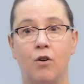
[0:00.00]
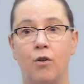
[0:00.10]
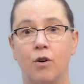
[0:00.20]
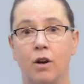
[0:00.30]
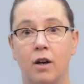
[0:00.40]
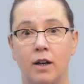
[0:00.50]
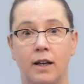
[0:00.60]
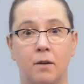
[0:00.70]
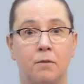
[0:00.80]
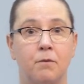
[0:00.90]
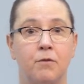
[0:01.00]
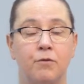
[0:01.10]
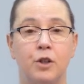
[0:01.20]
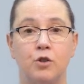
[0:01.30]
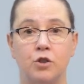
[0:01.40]
or in a
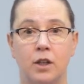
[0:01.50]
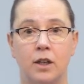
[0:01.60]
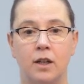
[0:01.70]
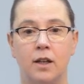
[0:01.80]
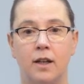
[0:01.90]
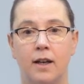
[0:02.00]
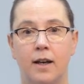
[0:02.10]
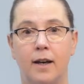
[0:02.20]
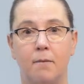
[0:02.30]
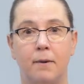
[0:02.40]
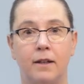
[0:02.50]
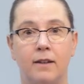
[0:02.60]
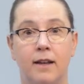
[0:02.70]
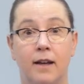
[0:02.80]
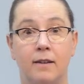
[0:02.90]
Fusion, but
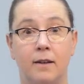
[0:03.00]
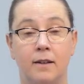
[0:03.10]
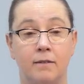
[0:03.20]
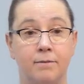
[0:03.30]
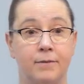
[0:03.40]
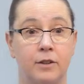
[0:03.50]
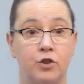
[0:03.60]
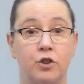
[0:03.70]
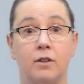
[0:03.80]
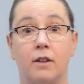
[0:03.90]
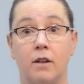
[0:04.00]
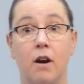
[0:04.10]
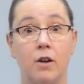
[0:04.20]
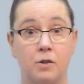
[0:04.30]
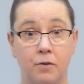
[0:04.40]
the
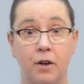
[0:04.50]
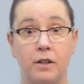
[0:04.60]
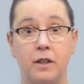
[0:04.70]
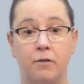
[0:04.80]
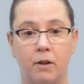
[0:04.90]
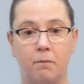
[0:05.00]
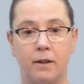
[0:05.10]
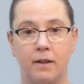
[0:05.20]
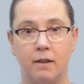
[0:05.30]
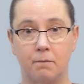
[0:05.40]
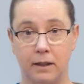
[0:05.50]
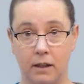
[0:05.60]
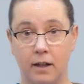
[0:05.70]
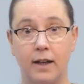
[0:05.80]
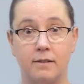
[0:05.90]
car is very different, but the
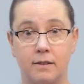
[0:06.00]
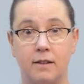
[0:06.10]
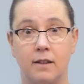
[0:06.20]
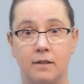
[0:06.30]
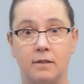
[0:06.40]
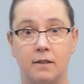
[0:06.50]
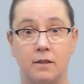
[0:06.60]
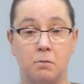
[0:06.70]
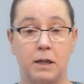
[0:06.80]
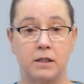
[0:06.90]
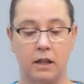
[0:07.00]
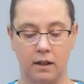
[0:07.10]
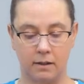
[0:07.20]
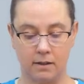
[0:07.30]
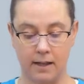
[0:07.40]
guts is
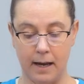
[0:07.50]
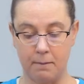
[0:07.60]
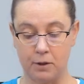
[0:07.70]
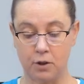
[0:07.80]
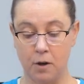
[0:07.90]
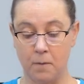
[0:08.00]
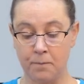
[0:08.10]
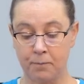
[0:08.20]
basically the same. And so